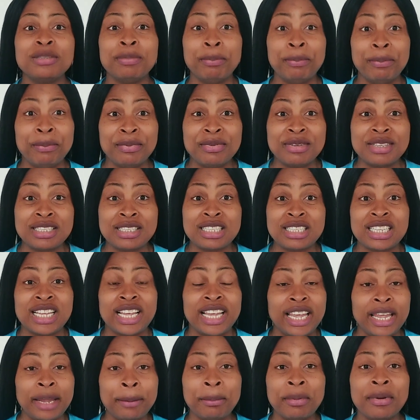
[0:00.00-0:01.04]

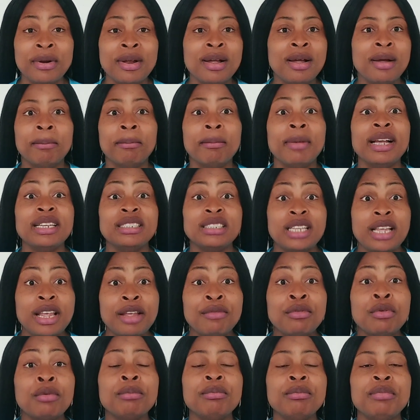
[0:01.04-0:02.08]
skip might even
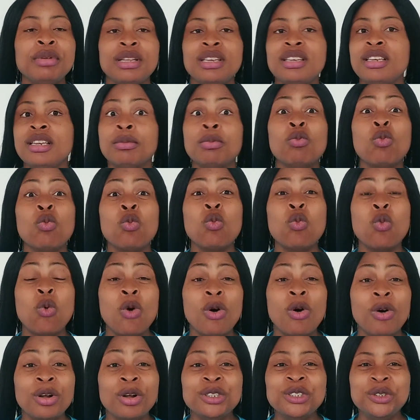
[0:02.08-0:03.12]
be the
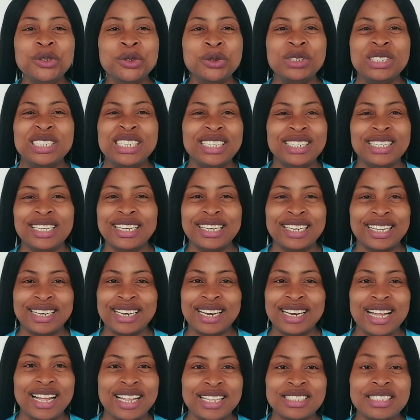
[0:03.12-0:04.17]
one you needed an
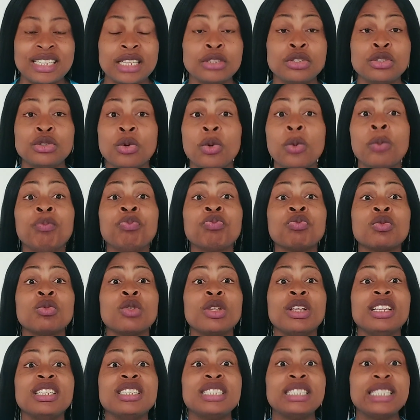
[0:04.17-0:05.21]
answer. So
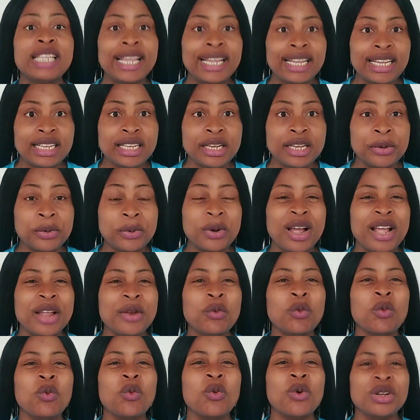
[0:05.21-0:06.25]
stay glued and
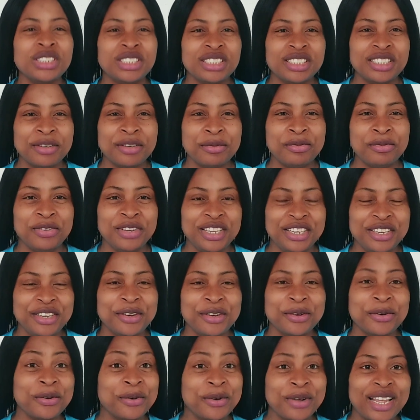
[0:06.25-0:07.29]
watch the video,
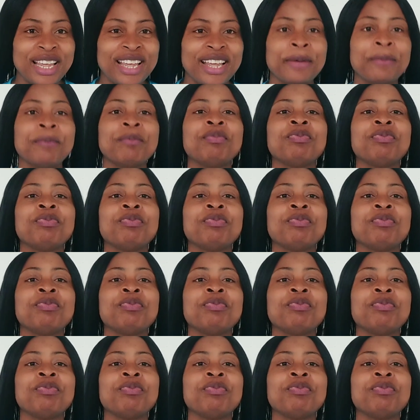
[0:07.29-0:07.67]
okay?